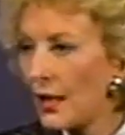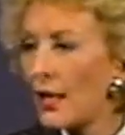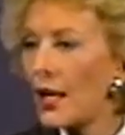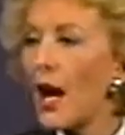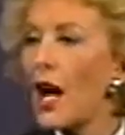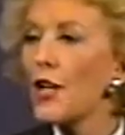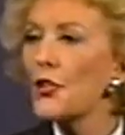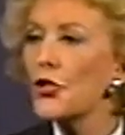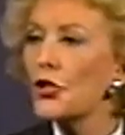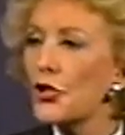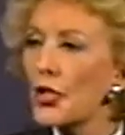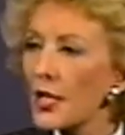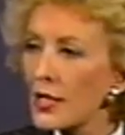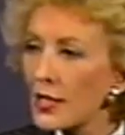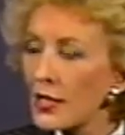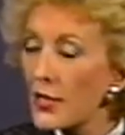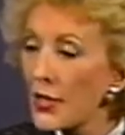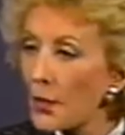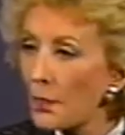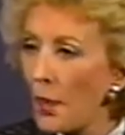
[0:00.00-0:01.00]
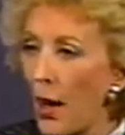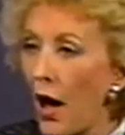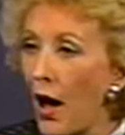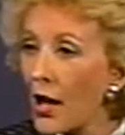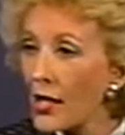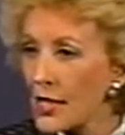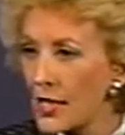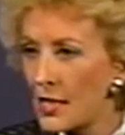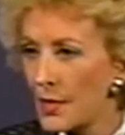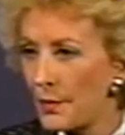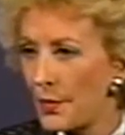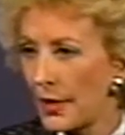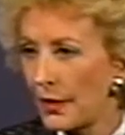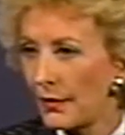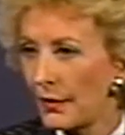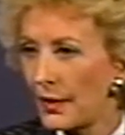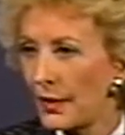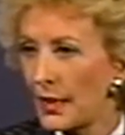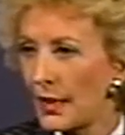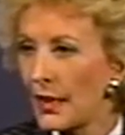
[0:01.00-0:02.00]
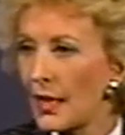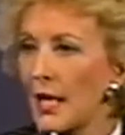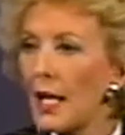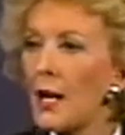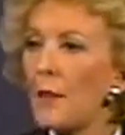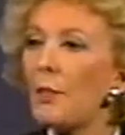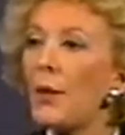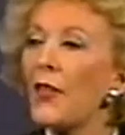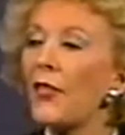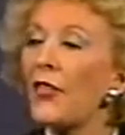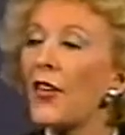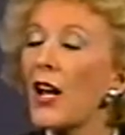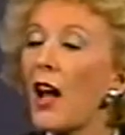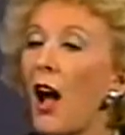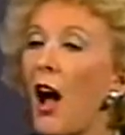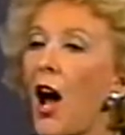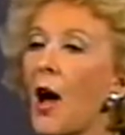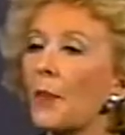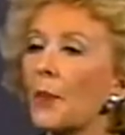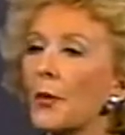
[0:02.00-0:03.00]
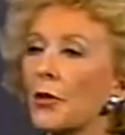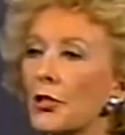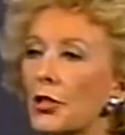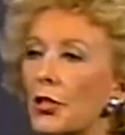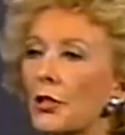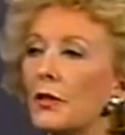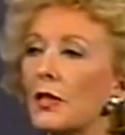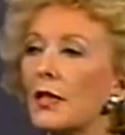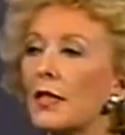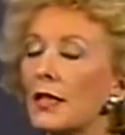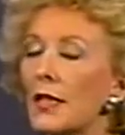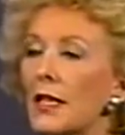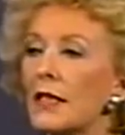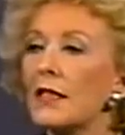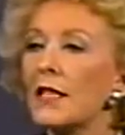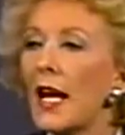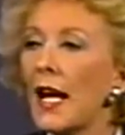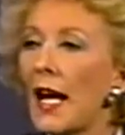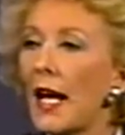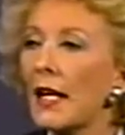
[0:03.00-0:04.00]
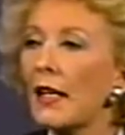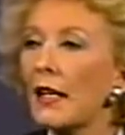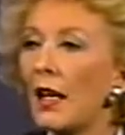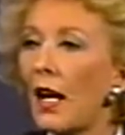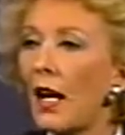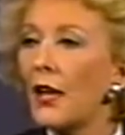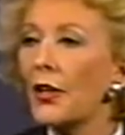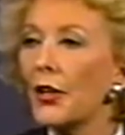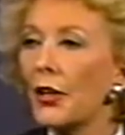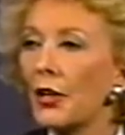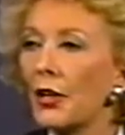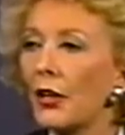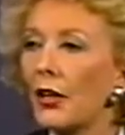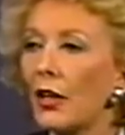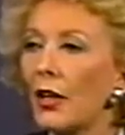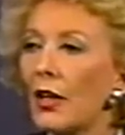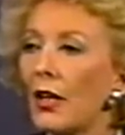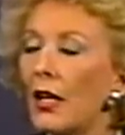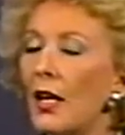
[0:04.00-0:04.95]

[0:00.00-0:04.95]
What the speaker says: not just the possibility, but the opportunity to end hunger,